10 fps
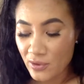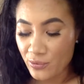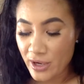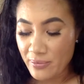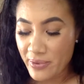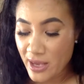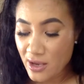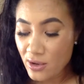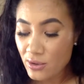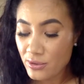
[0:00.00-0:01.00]

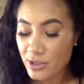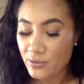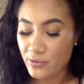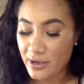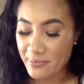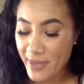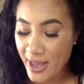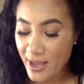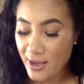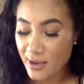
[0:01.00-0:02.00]
rebuild,
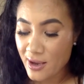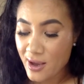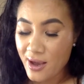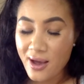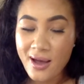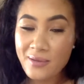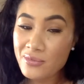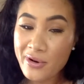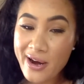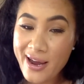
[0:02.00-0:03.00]
remake,
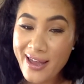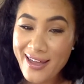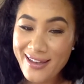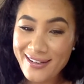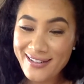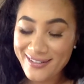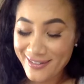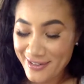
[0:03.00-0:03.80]
upgrade.